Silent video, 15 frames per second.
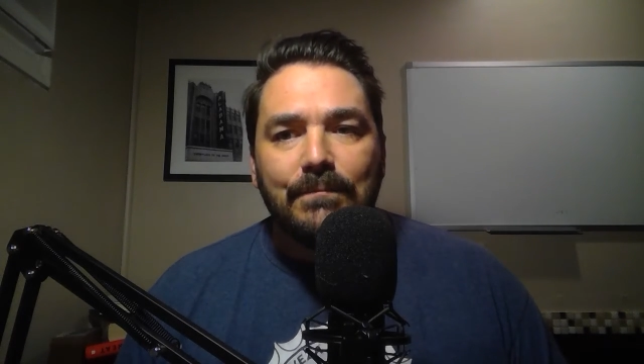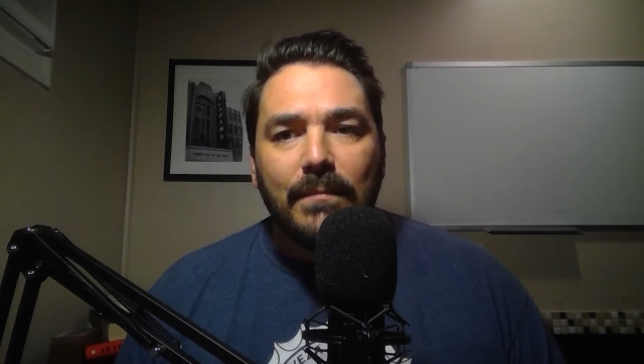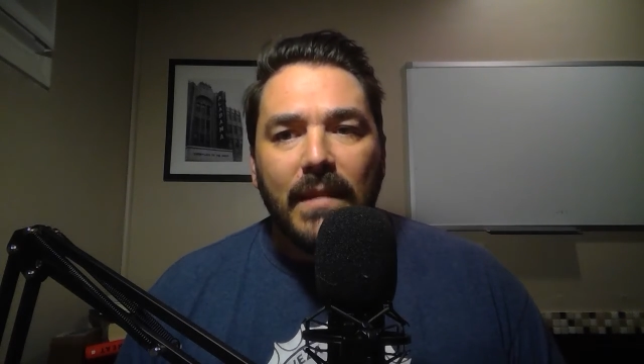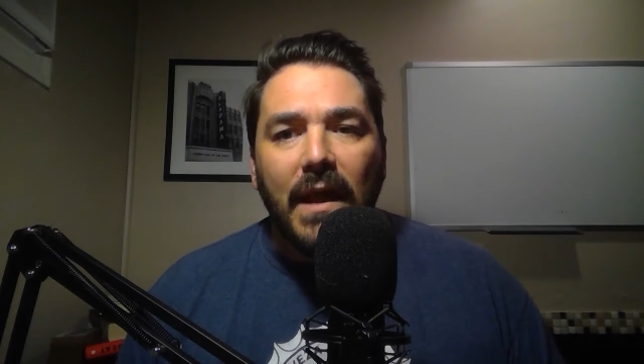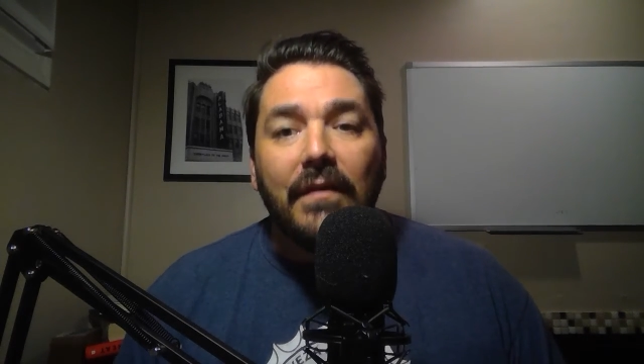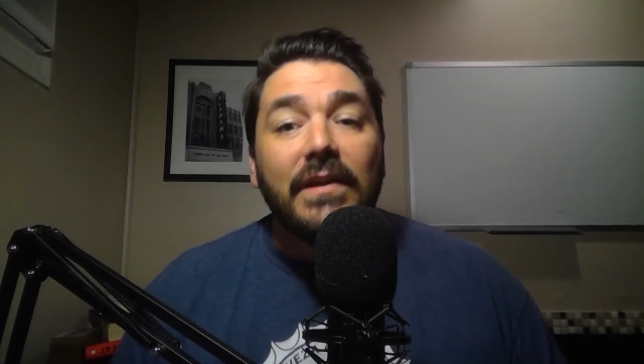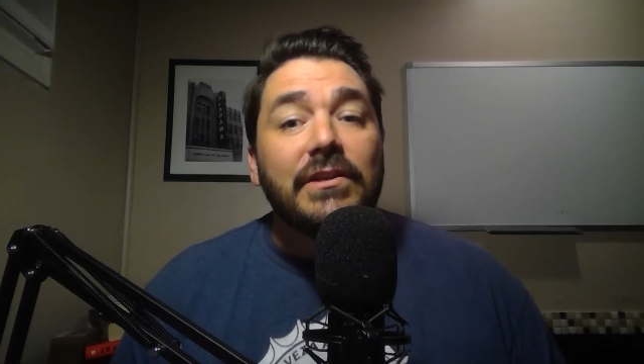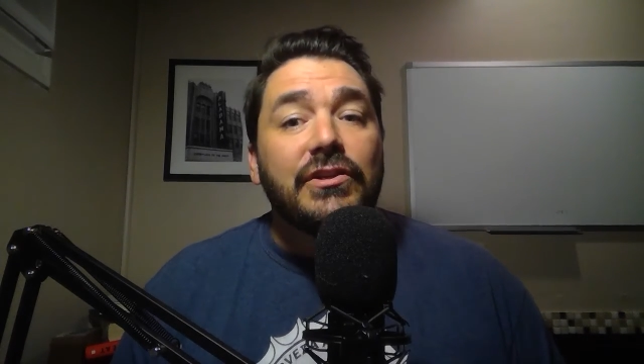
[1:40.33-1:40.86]

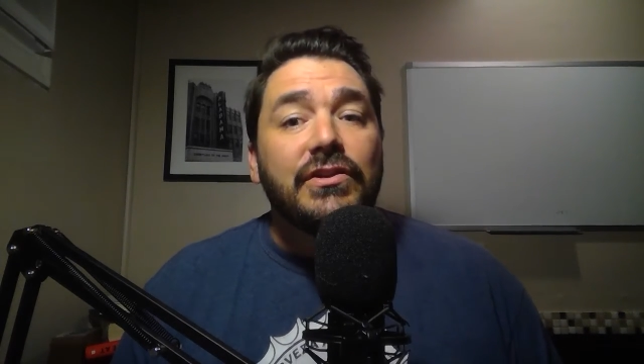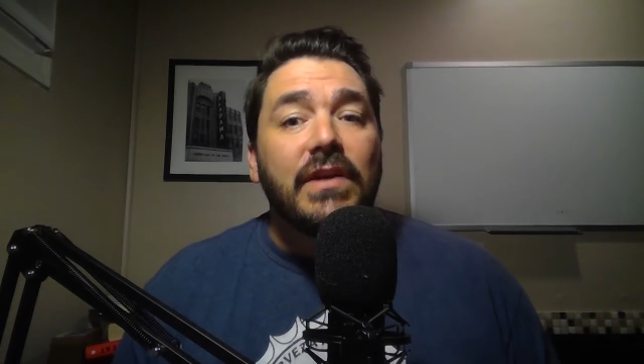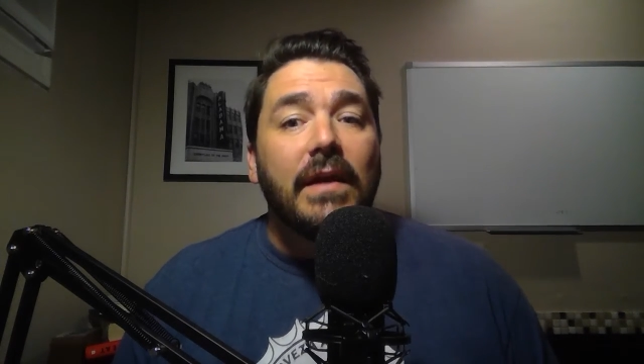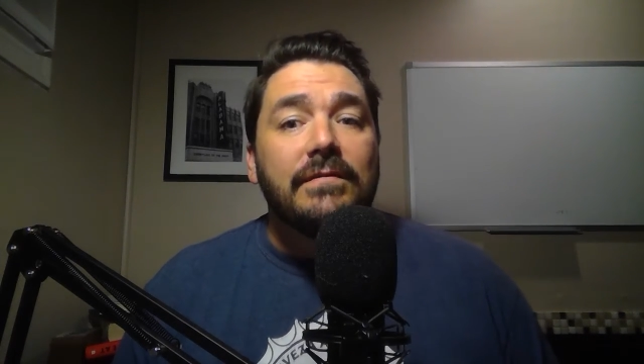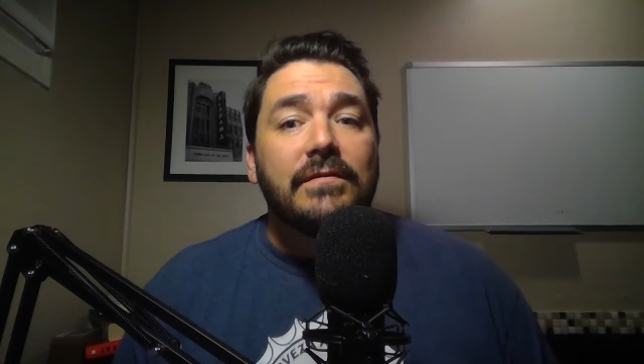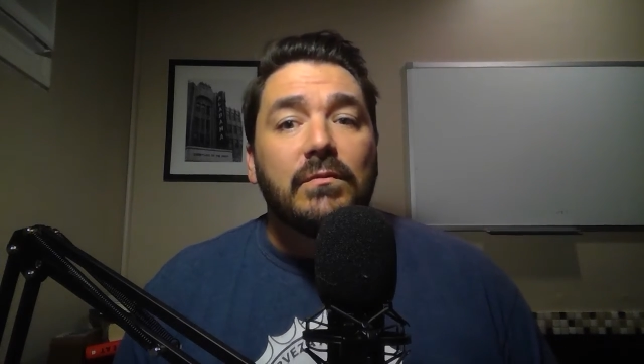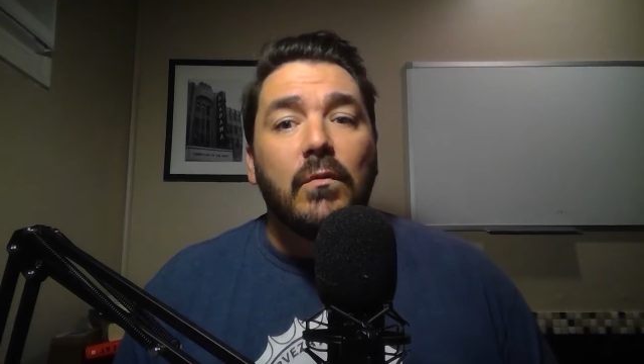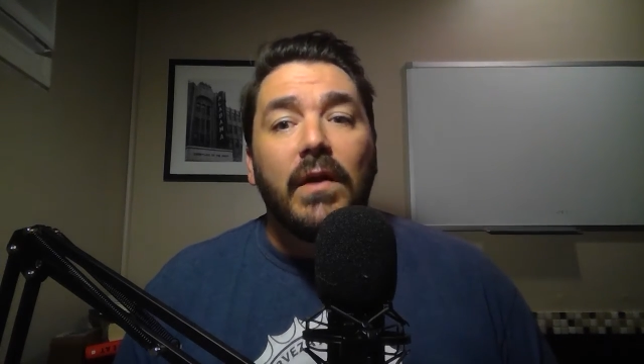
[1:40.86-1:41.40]
Now, these
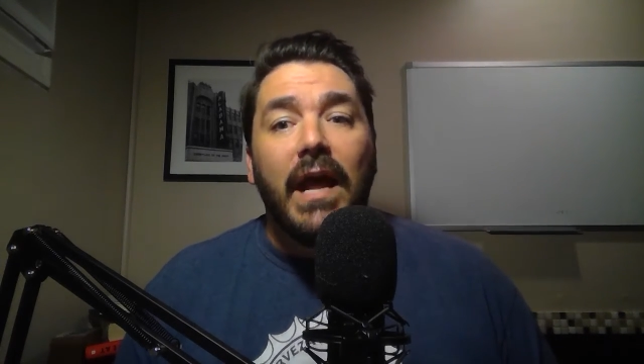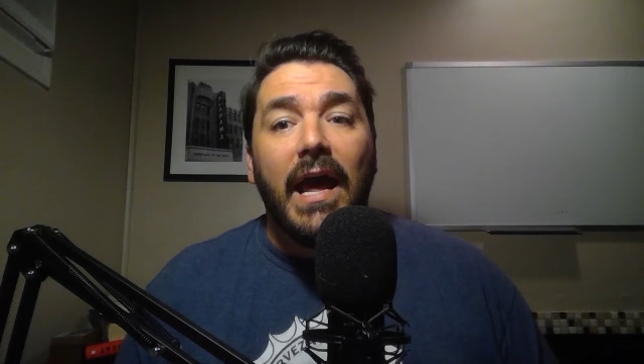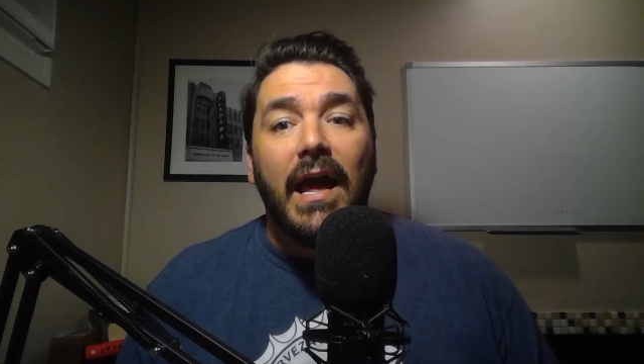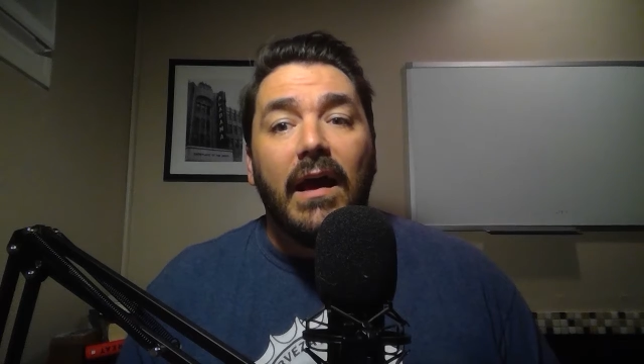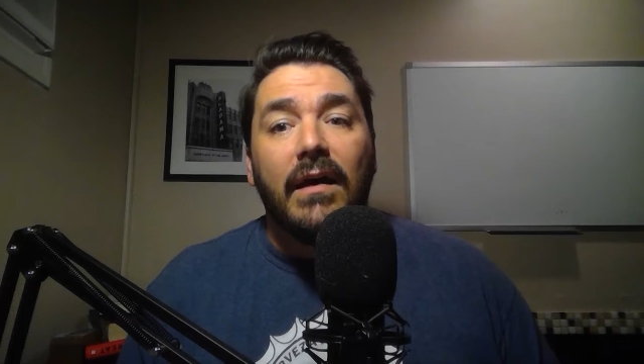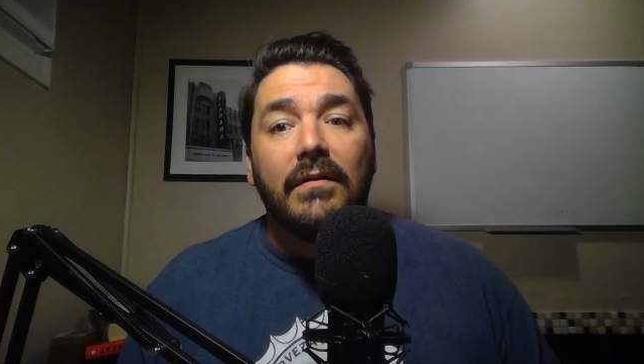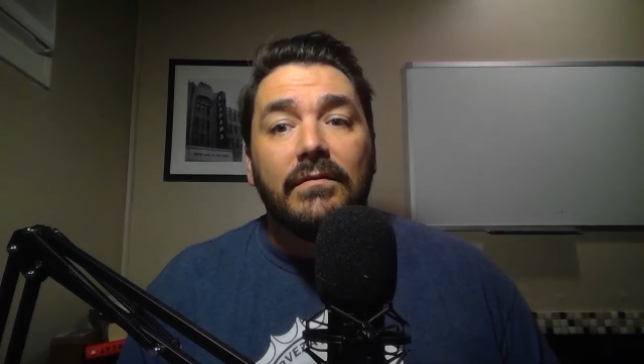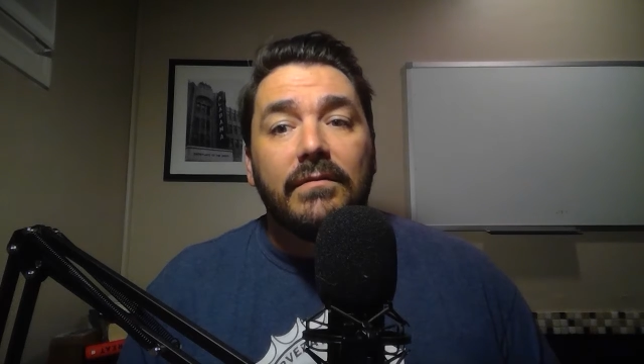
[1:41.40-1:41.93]
chefs would
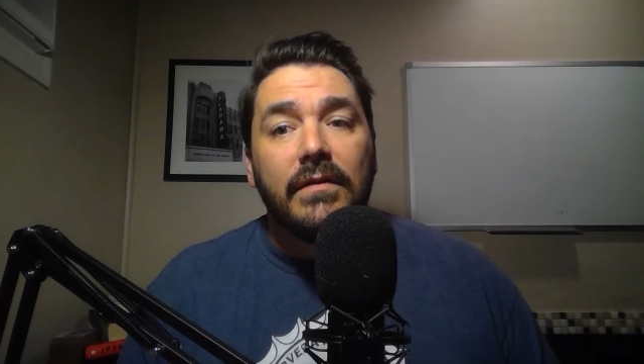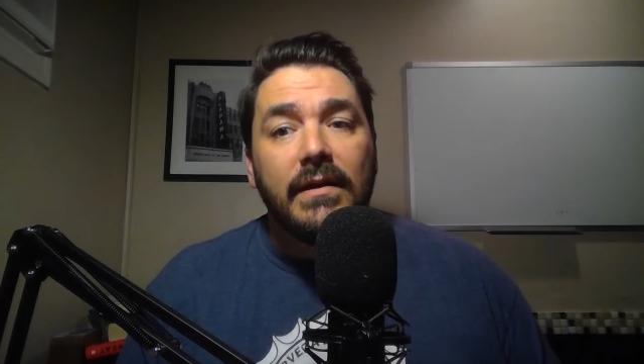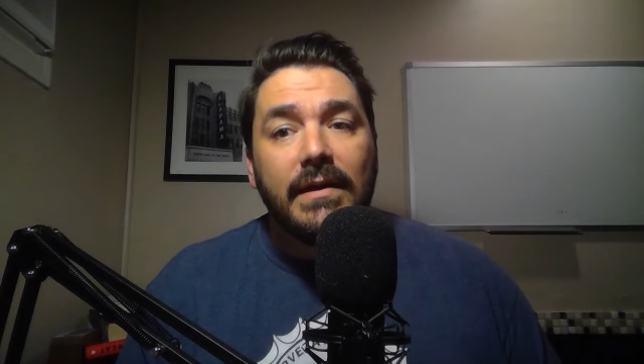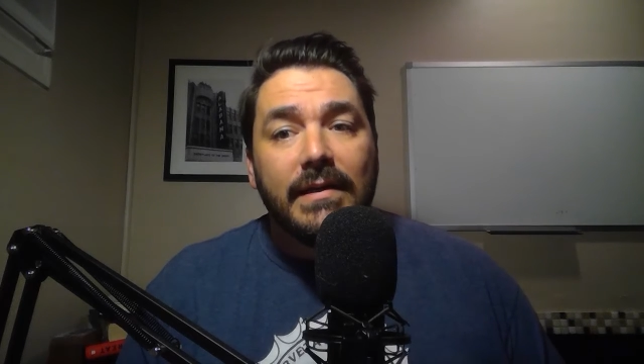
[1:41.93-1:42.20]
have